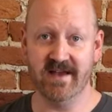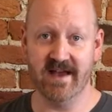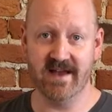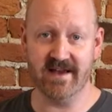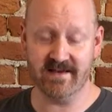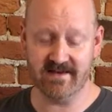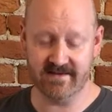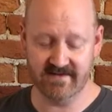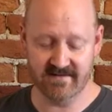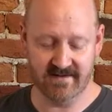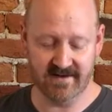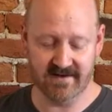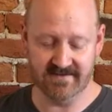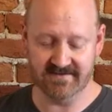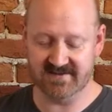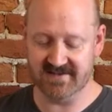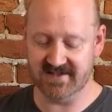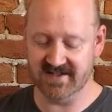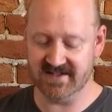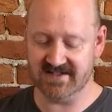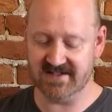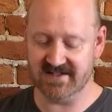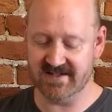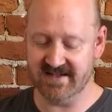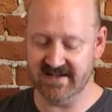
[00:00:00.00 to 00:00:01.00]
deck of
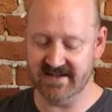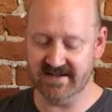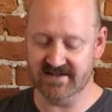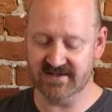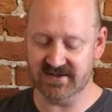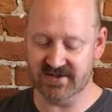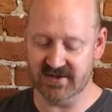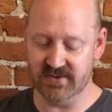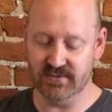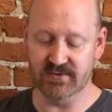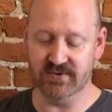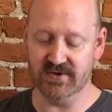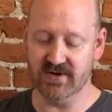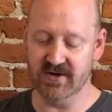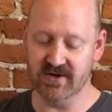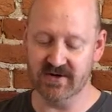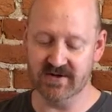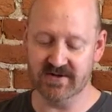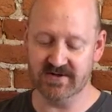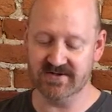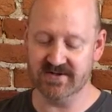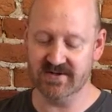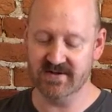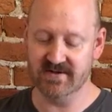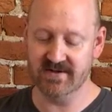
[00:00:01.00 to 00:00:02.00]
16 student
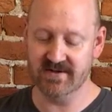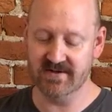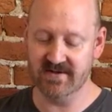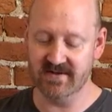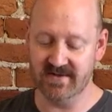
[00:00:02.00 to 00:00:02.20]
cards.